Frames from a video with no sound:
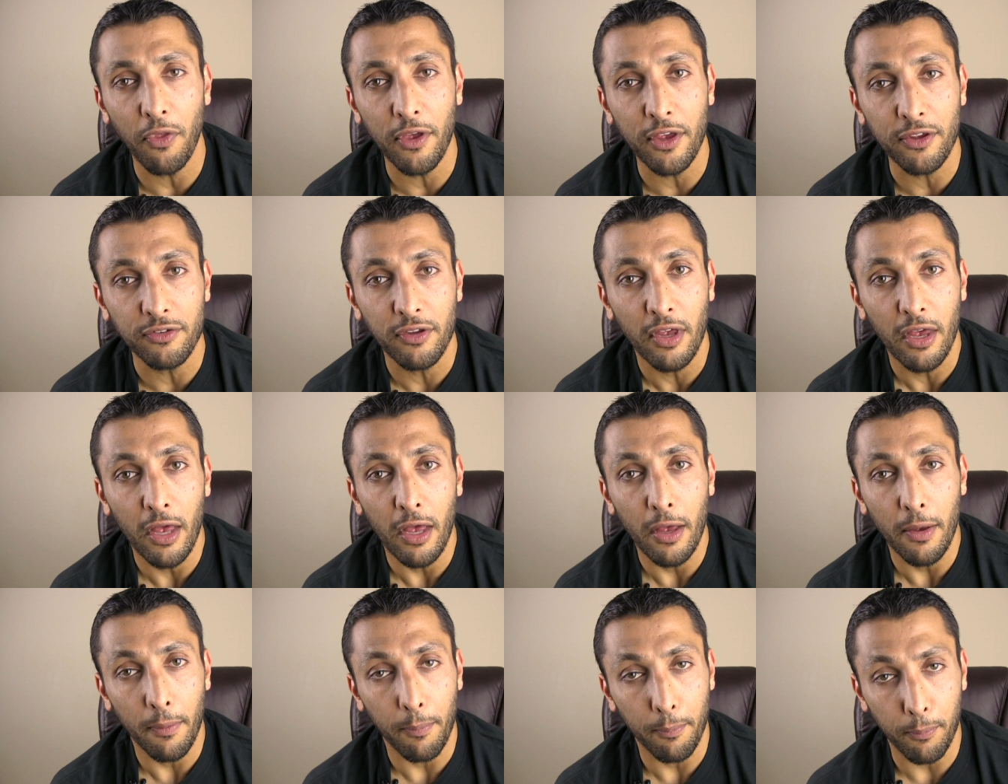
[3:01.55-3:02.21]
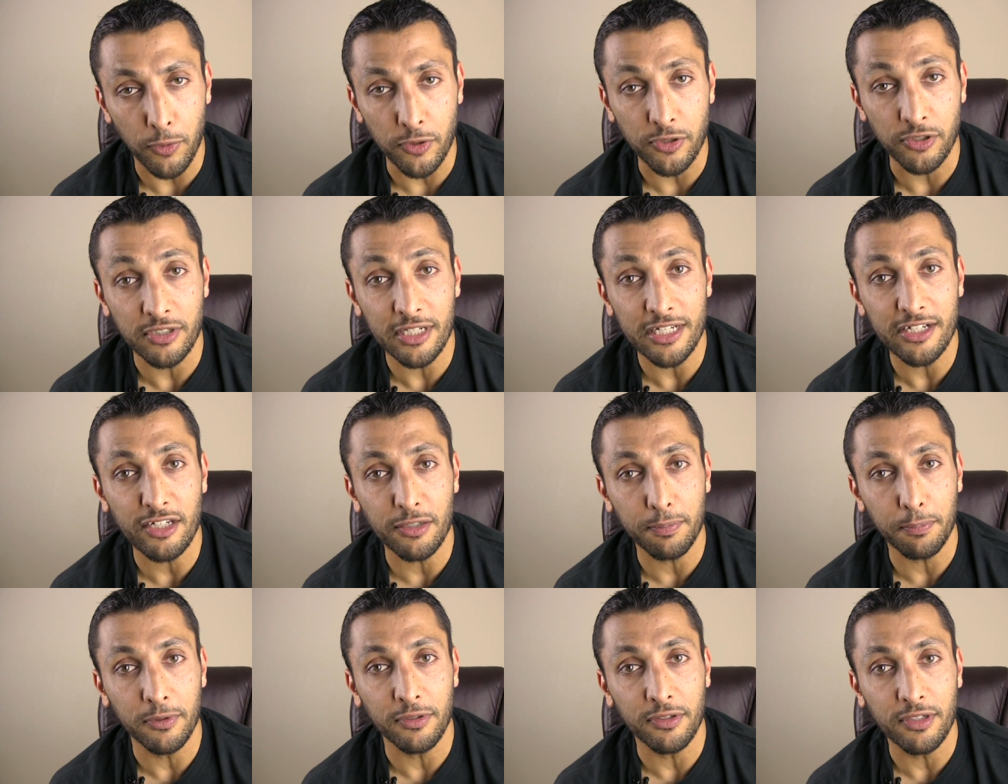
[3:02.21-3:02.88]
these
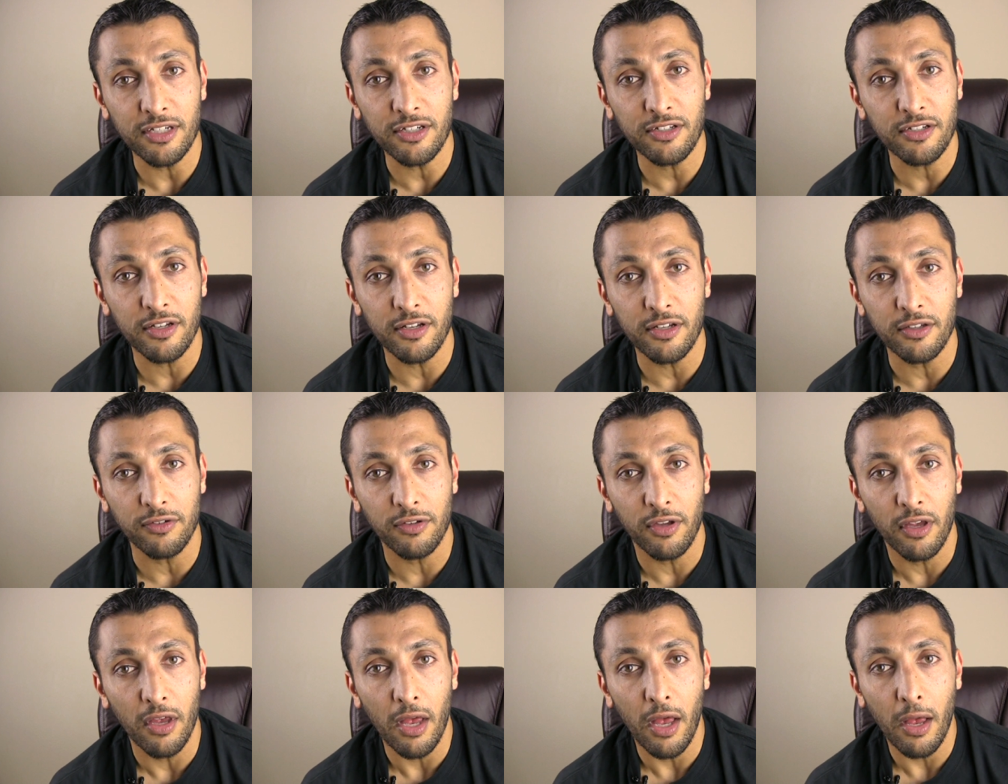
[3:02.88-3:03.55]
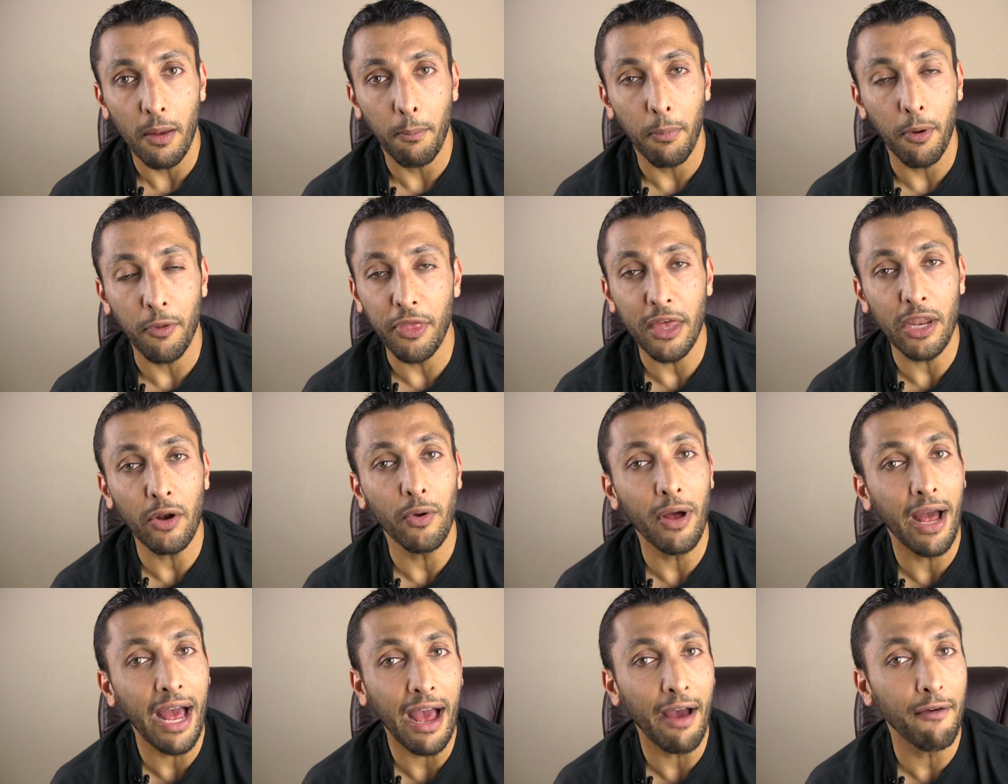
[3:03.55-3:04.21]
prestigious positions, but they
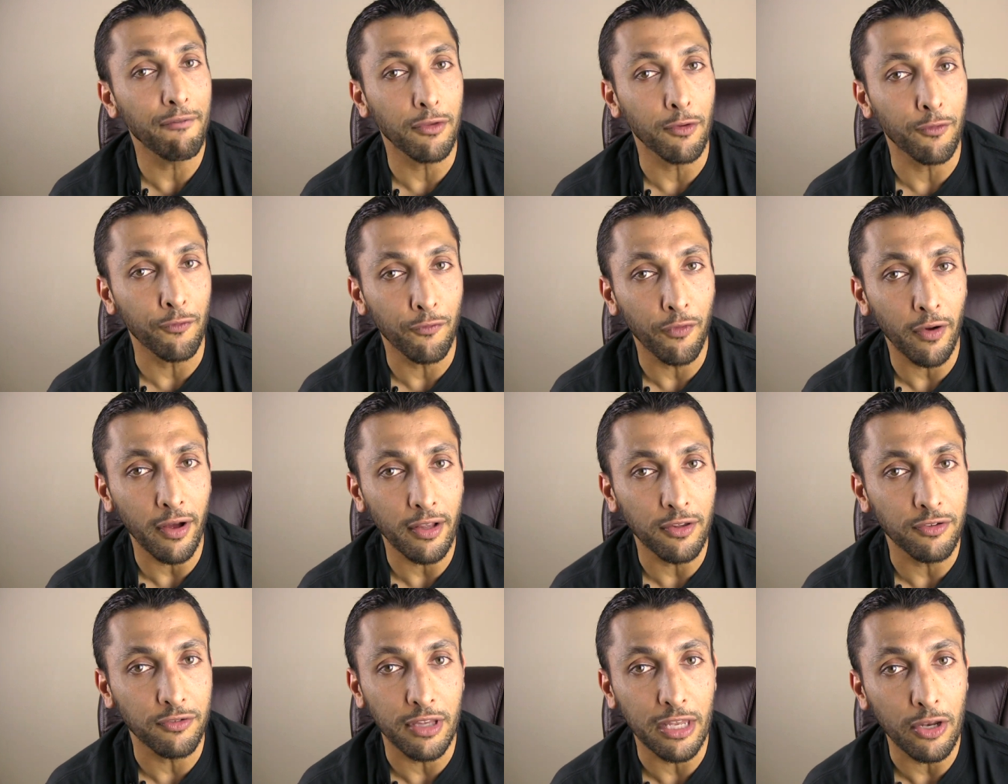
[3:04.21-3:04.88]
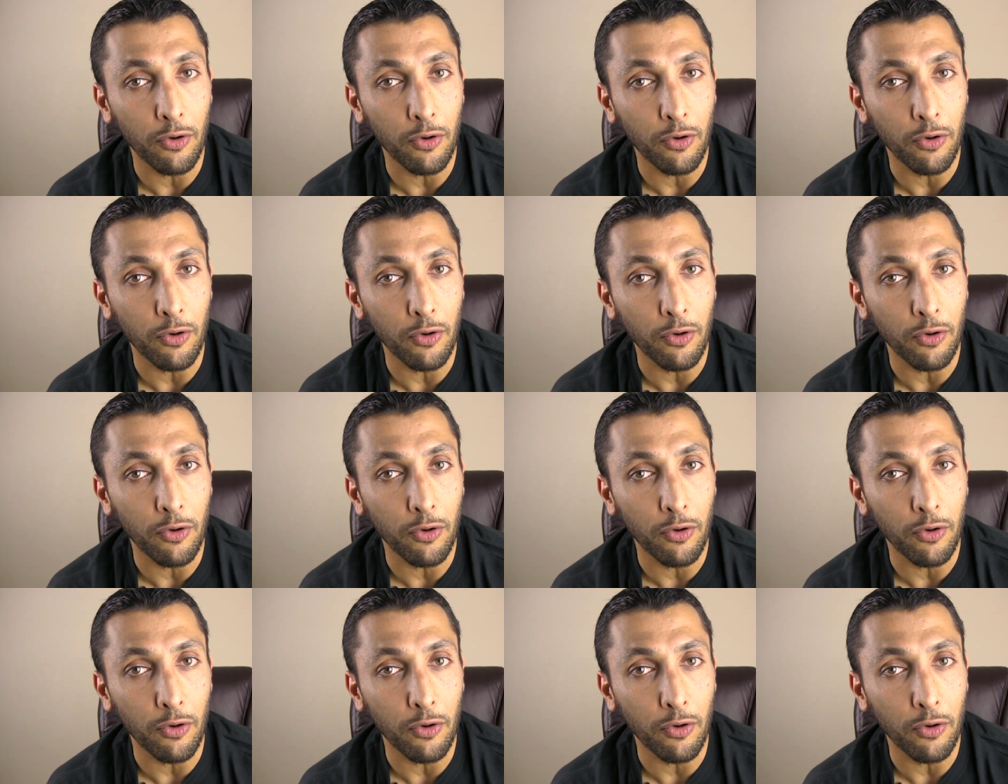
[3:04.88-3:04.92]
don't have the funds.